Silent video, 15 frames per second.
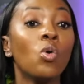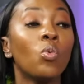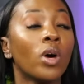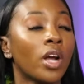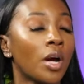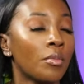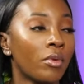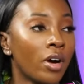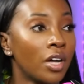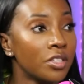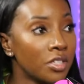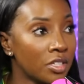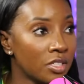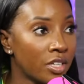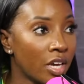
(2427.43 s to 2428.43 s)
what I brought
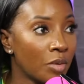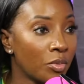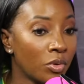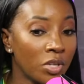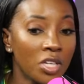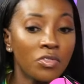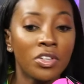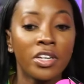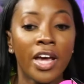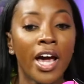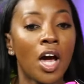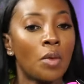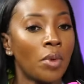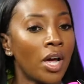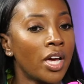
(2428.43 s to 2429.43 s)
to the table. Even
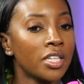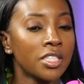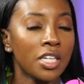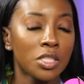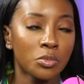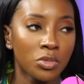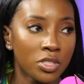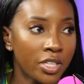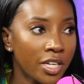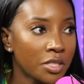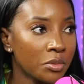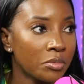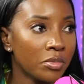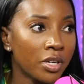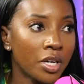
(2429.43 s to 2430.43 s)
now, my ex husband will text
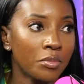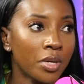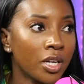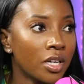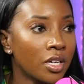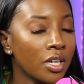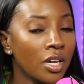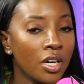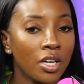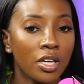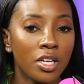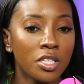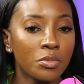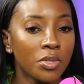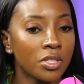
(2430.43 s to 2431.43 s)
me and be like, man,
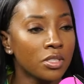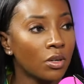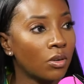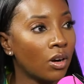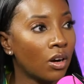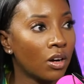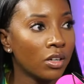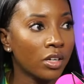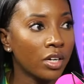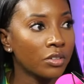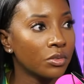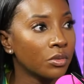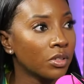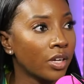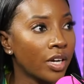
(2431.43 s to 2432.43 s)
it's been so hard like
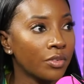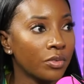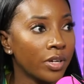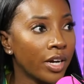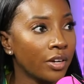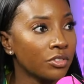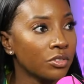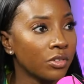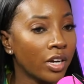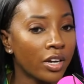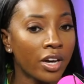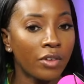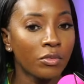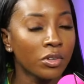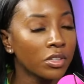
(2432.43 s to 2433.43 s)
doing life without you. Like,
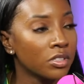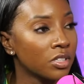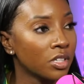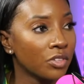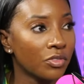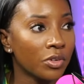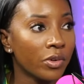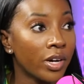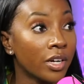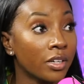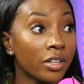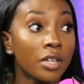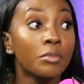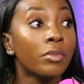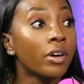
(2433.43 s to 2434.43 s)
I really took it for granted.
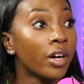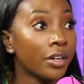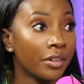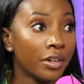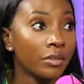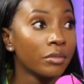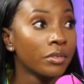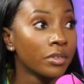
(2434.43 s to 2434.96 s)
Like, bro, I know.